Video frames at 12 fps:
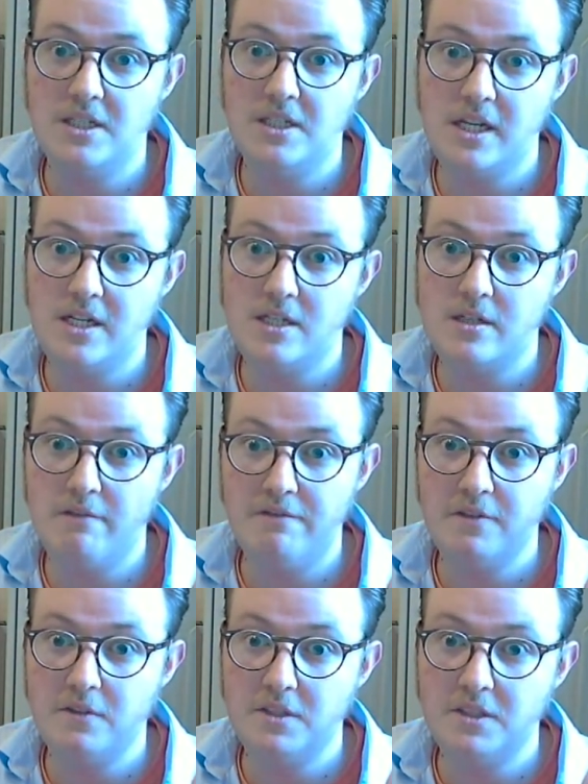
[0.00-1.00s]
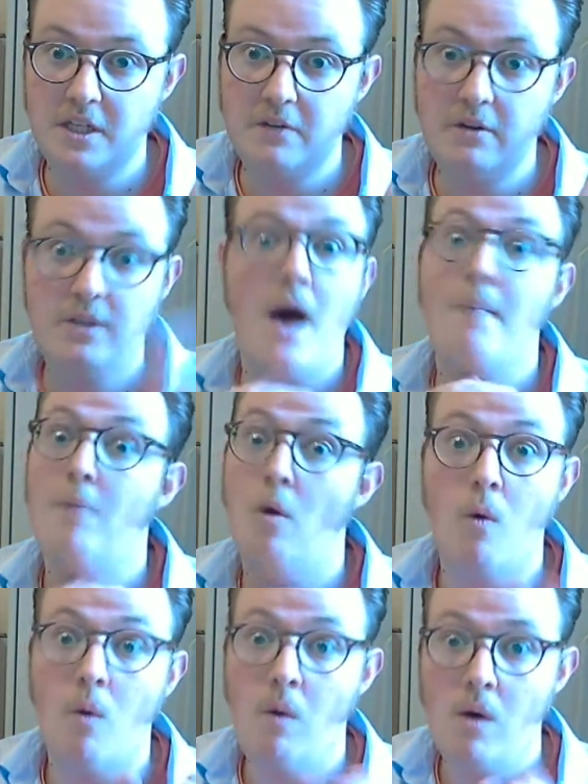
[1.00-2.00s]
States unfiltered cigarette, I'm a
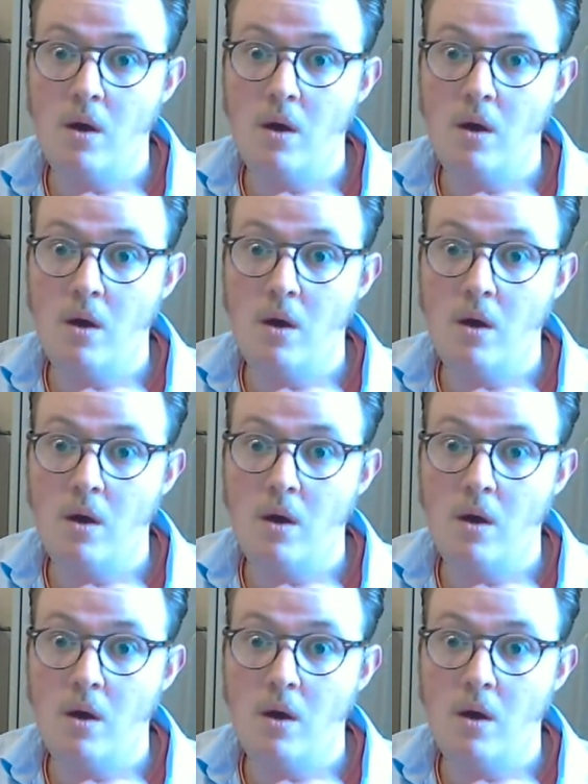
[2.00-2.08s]
whore.